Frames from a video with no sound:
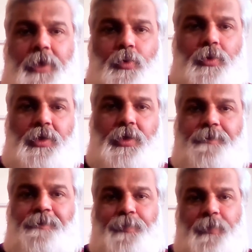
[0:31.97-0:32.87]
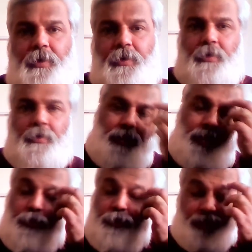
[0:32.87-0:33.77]
you a
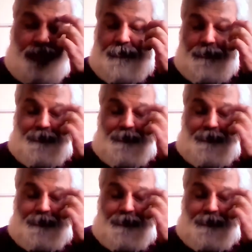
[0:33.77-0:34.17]
tuition